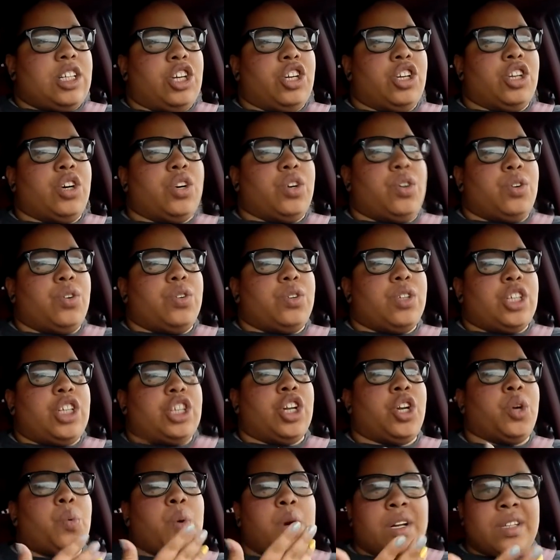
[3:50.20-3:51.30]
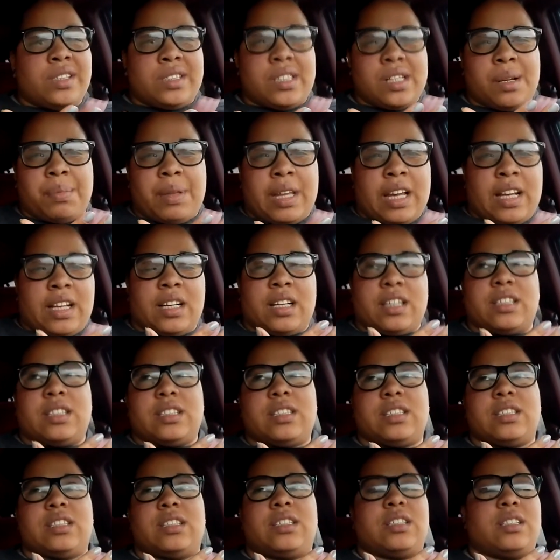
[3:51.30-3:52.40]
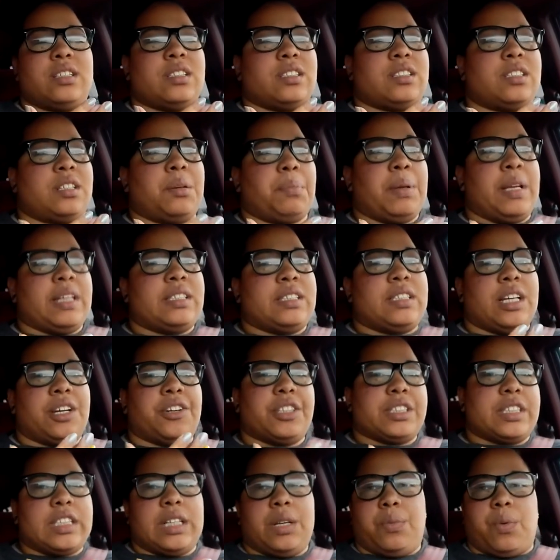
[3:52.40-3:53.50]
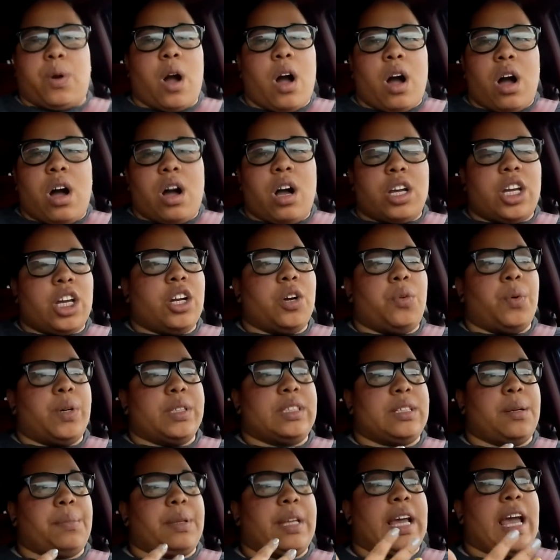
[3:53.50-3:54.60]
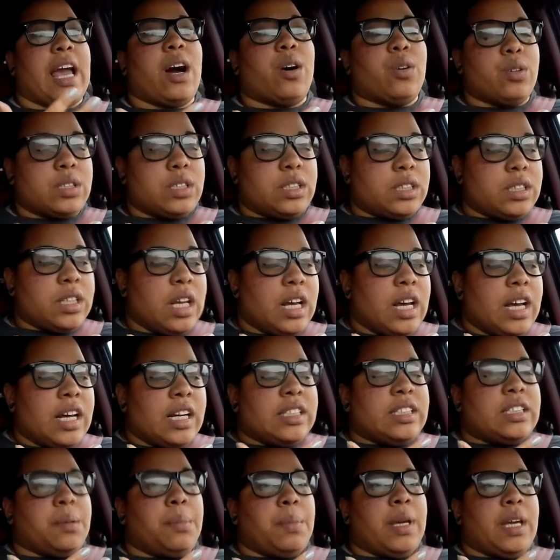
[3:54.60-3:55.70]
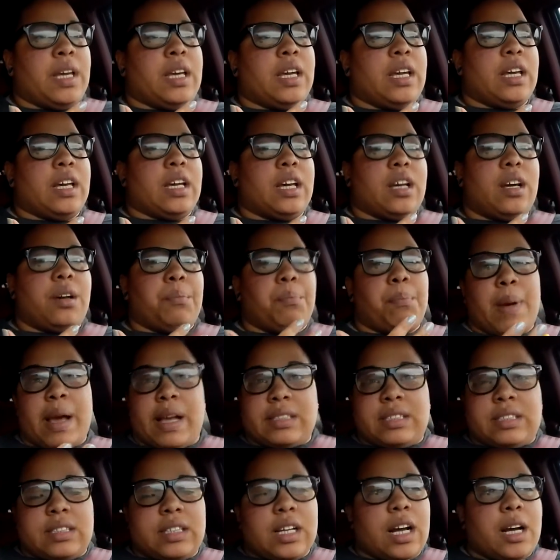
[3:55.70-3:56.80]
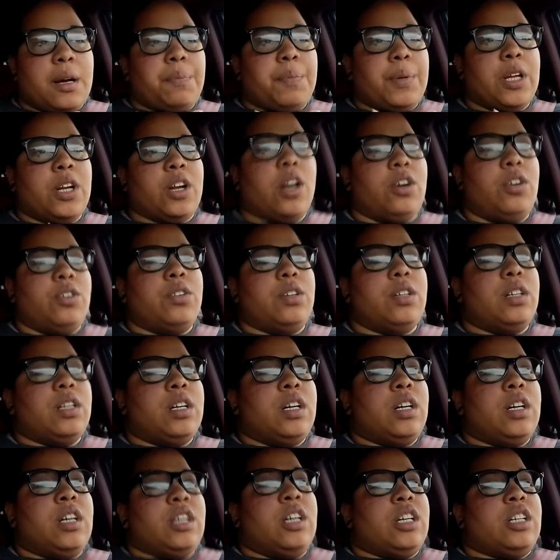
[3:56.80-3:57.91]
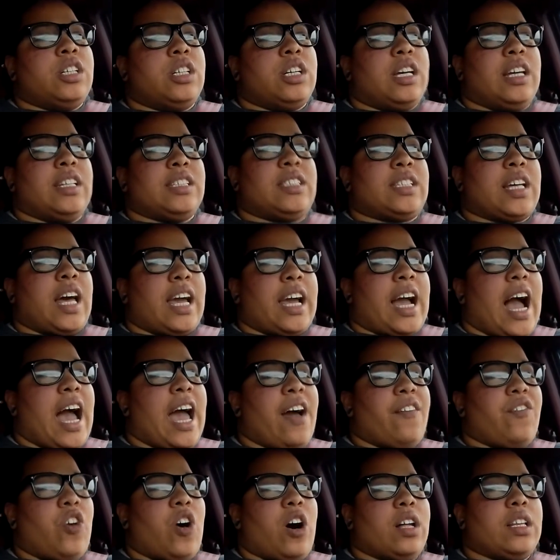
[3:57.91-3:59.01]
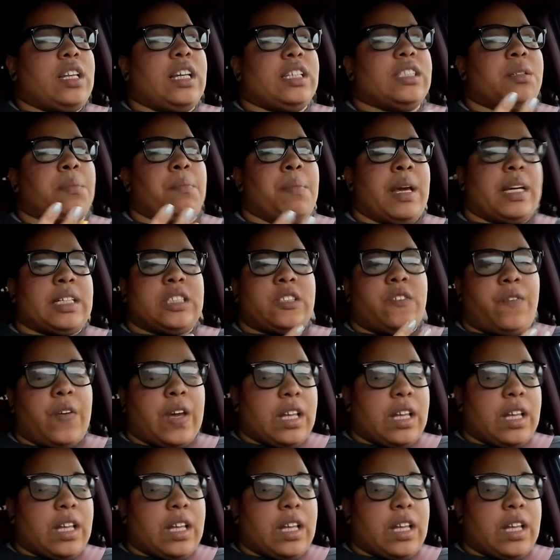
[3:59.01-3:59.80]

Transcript: you know, you don't want something to be seriously wrong, you don't want something else to be messed up, you know. It's like I have all these mixed